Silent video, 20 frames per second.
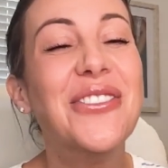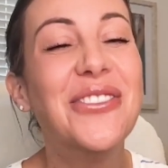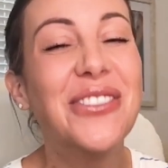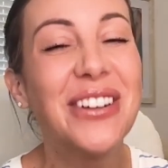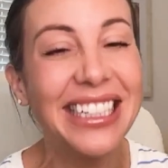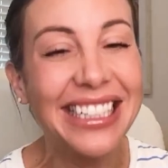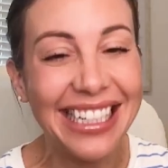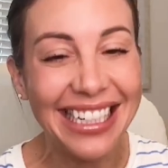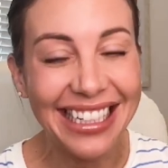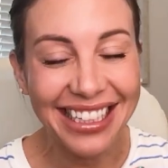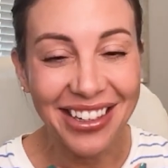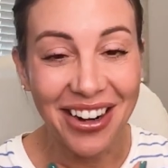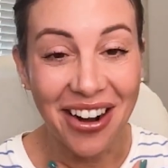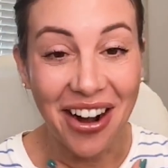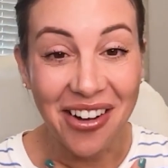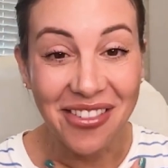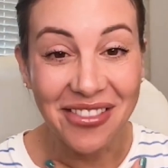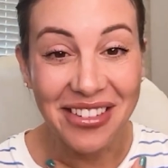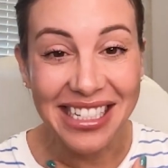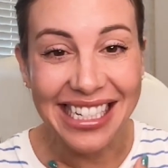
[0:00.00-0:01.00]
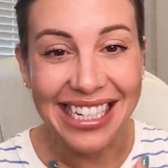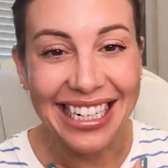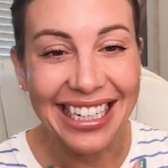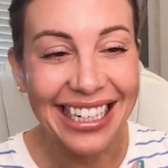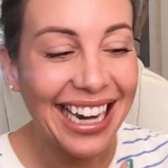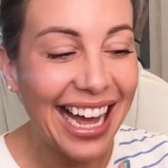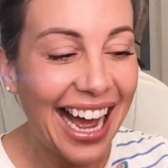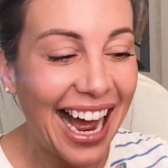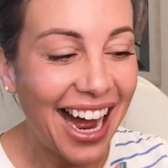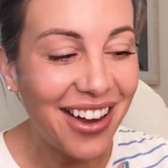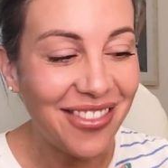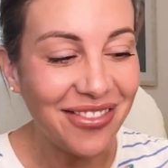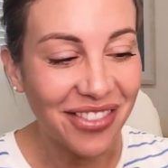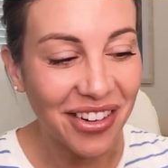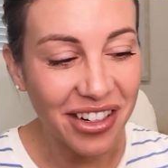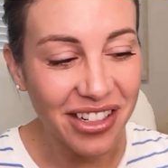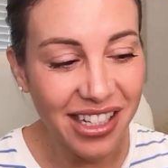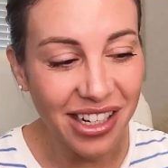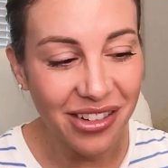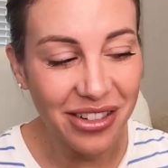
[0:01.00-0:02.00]
when he commented, at
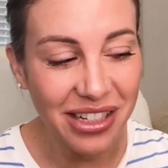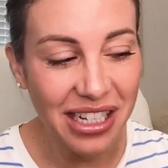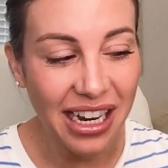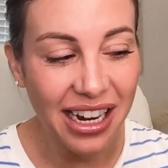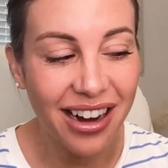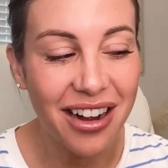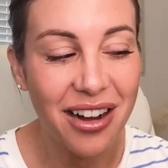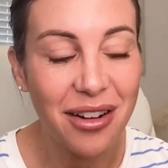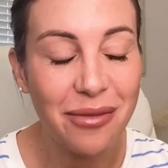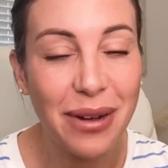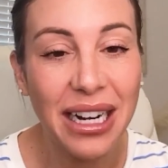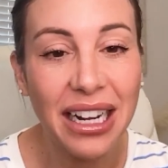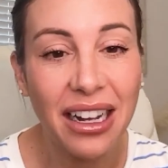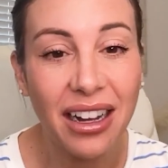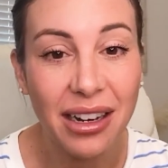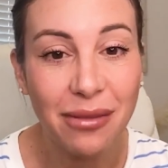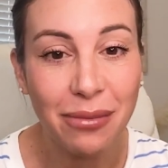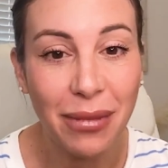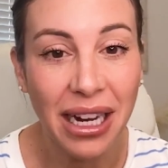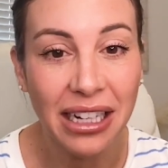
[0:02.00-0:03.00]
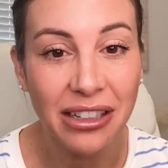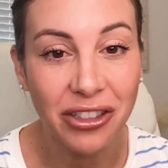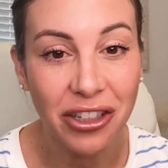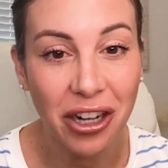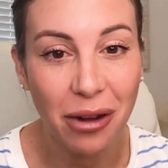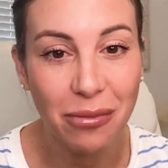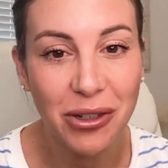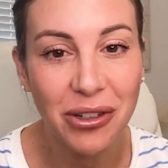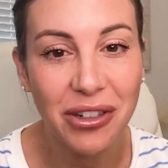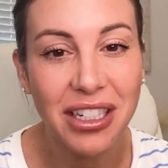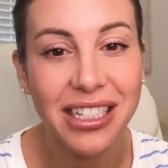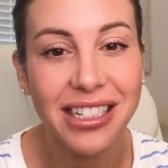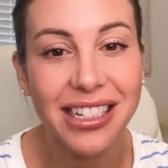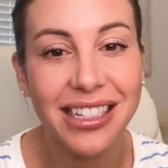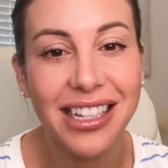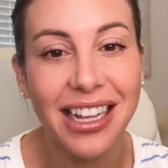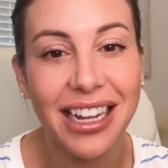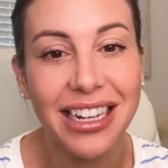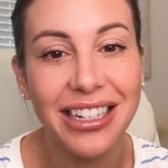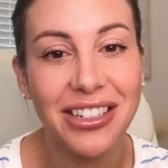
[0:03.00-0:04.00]
first I was like, "Oh my god, am I in trouble?" Because it's
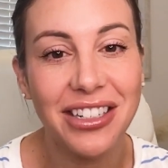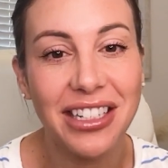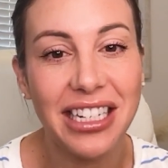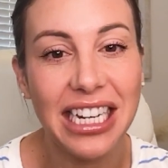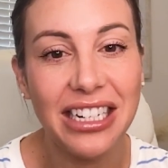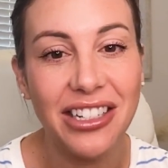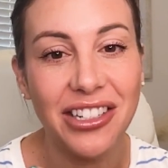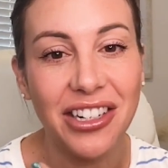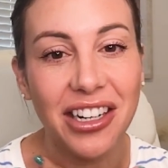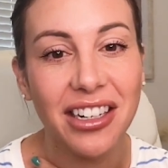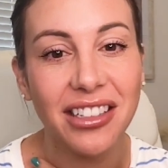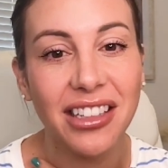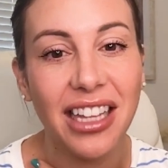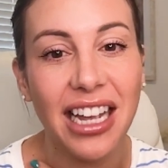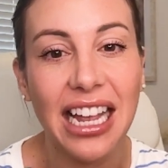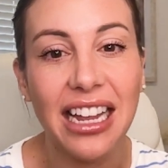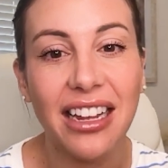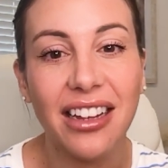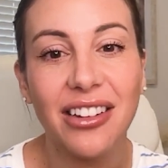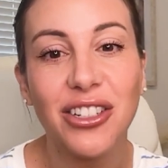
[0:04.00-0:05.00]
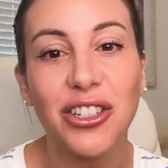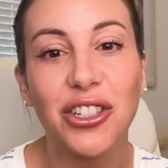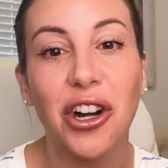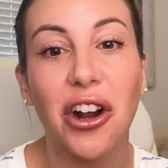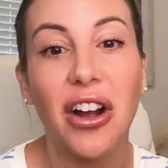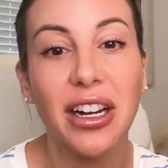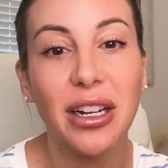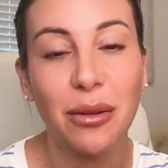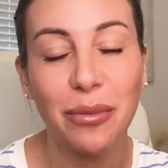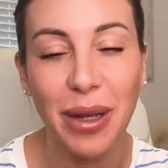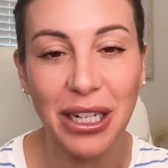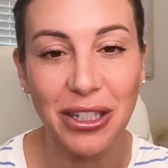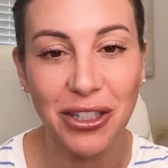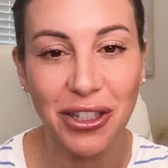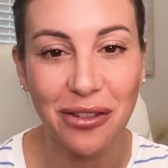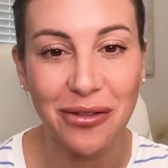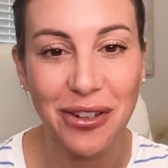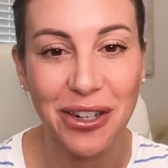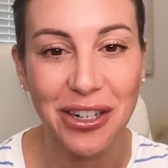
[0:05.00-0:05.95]
like your teacher, like, drawing a picture of your